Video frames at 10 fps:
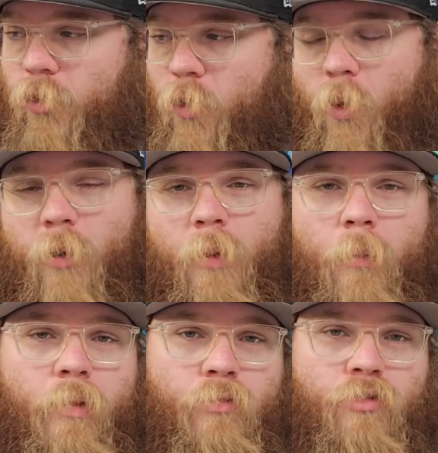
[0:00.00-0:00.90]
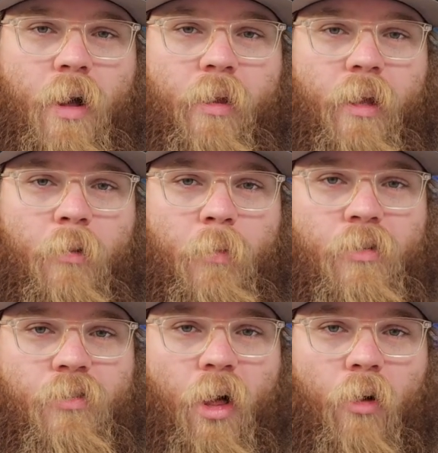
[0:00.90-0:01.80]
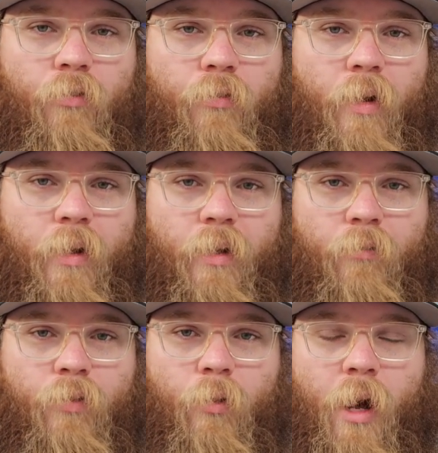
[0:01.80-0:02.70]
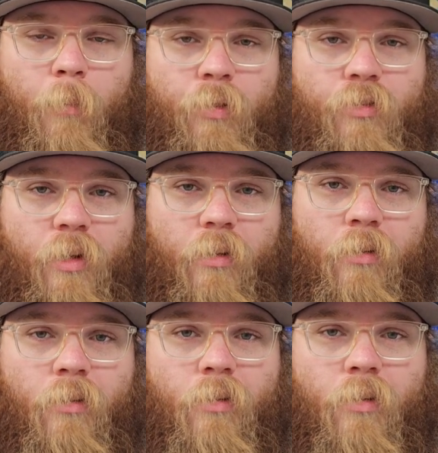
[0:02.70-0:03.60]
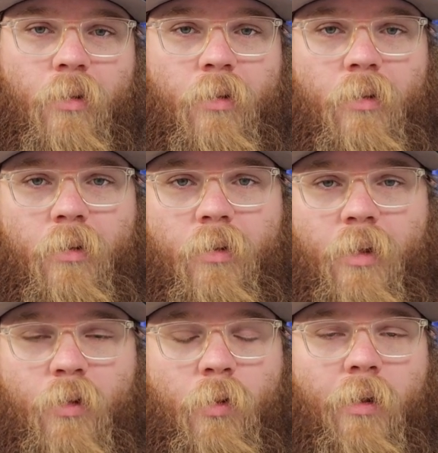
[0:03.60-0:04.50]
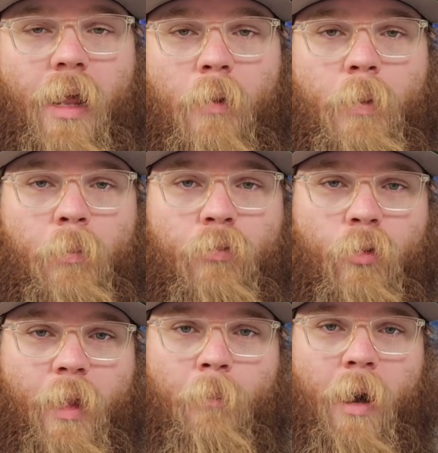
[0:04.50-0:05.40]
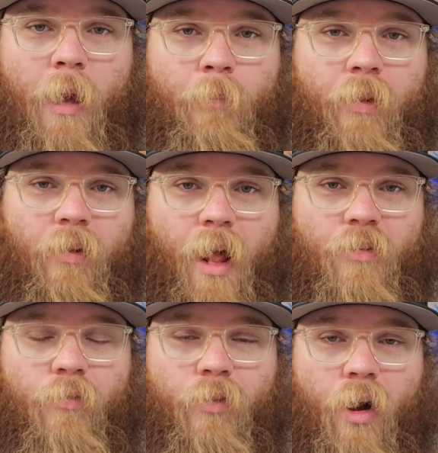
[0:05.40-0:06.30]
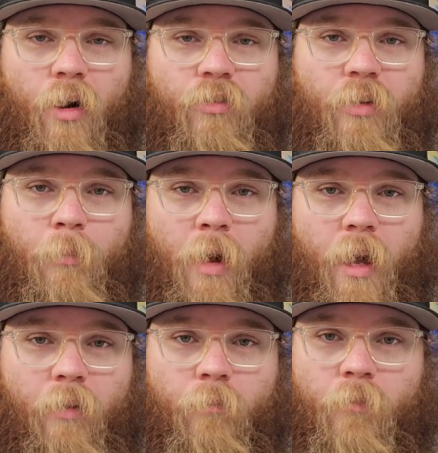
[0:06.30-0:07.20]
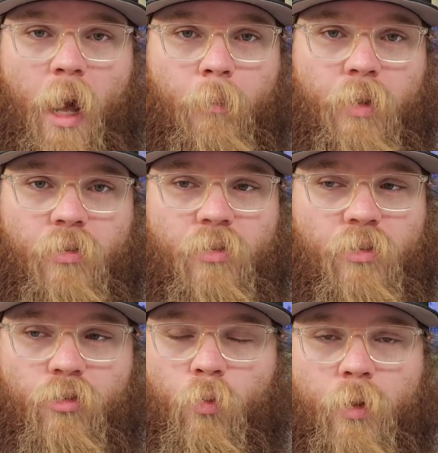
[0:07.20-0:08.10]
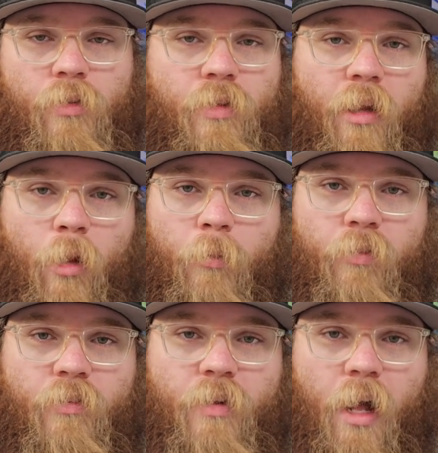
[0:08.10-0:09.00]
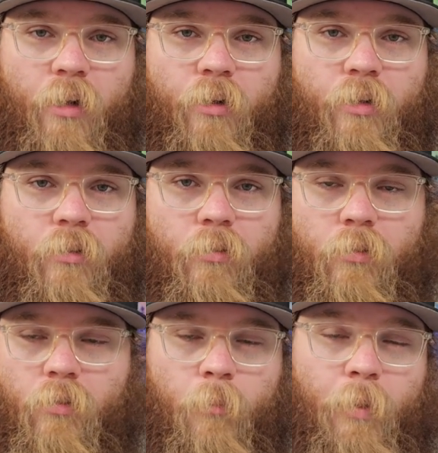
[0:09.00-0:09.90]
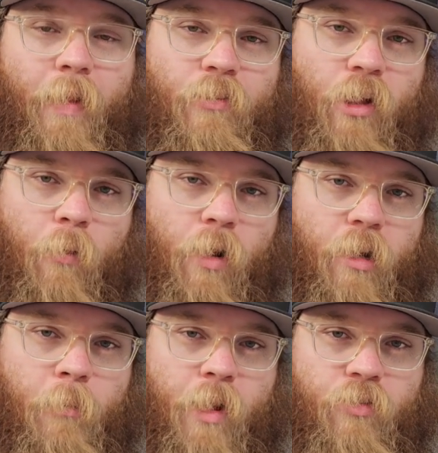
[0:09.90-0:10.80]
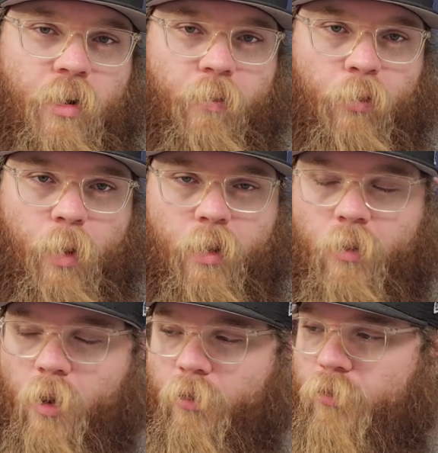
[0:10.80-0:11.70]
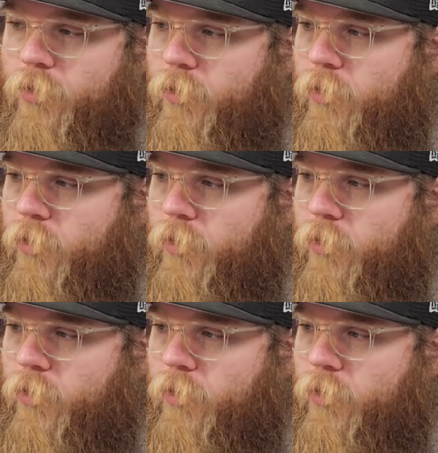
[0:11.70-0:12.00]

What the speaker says: Or I'd maybe even try to get it myself if I get a few copies in. That's what a lot of people do. They buy big lots of cards, or they buy copies and just resell them if it's not good. But yeah, that's all I wanted to mention on the graded cards.